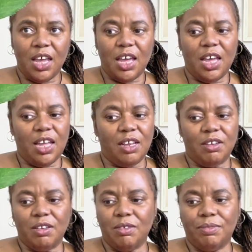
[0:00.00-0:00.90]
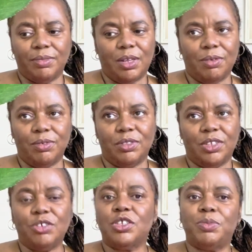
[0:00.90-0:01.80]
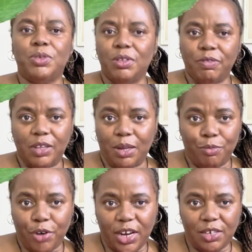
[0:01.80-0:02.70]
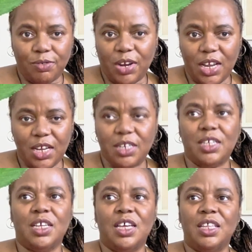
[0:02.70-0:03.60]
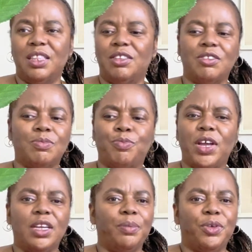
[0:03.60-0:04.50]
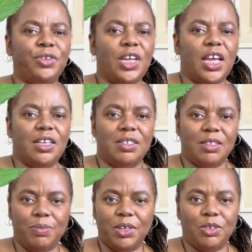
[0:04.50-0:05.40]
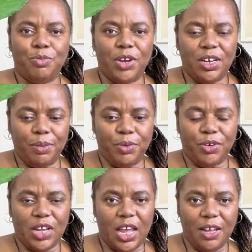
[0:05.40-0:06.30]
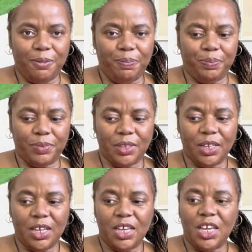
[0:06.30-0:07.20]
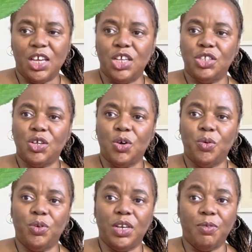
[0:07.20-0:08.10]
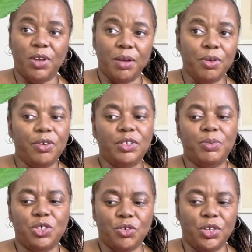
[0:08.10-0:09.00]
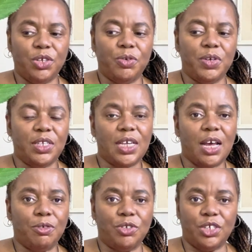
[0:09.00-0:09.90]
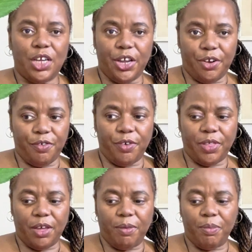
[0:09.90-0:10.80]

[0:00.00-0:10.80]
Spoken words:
and they're just beautifully and bright, right? Just brighten up your day, something to brighten up your day. So what I'm going to be showing you is how to care for them.